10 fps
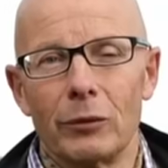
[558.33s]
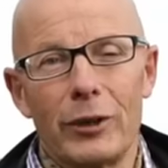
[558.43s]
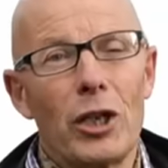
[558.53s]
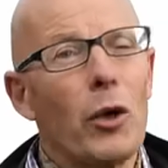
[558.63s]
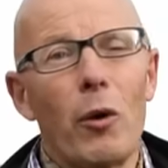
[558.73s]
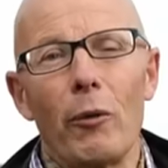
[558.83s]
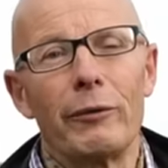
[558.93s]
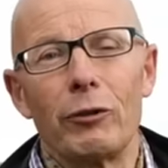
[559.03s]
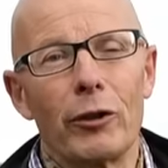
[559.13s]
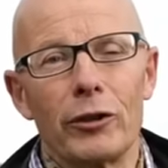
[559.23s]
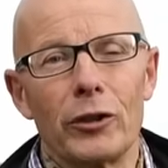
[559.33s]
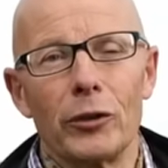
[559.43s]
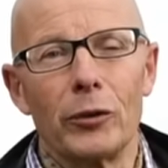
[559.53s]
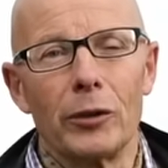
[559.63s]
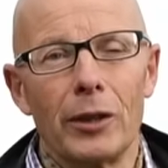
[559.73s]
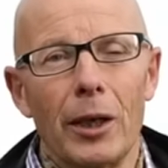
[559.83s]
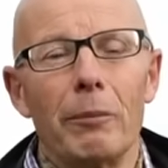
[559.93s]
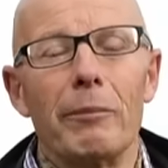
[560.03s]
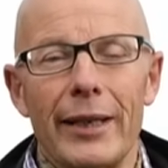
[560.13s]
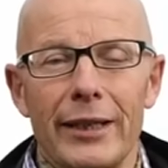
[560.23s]
We know what we've got to do.
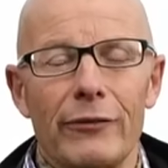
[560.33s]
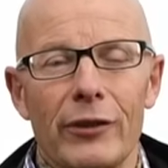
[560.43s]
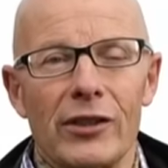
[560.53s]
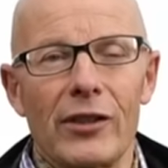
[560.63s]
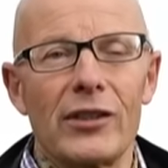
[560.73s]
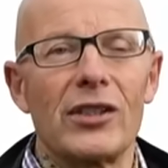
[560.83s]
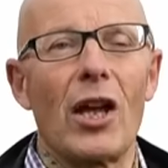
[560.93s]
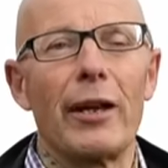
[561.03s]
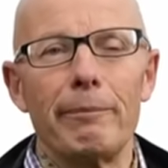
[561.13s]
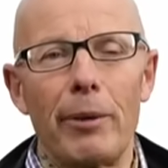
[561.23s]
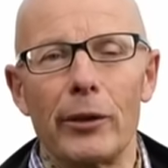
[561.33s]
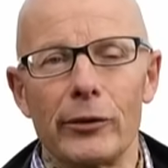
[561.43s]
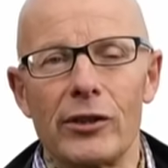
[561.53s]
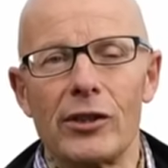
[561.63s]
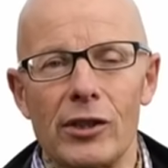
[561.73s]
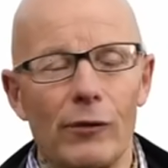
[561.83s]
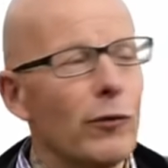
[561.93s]
Many of us are the signposts